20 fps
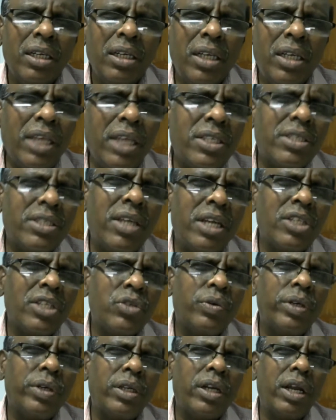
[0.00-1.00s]
T stands
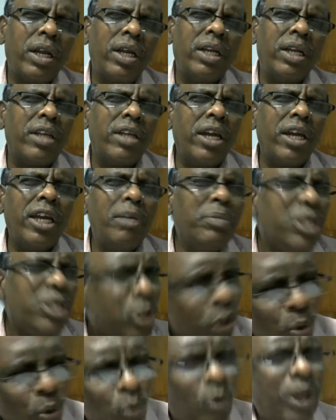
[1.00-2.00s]
for trial. Trial
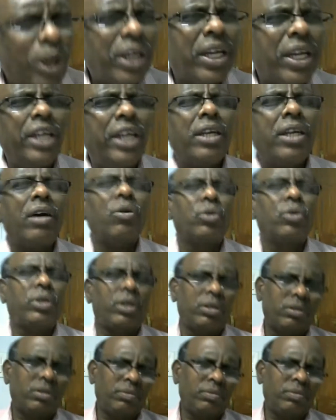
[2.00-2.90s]
means you work it out.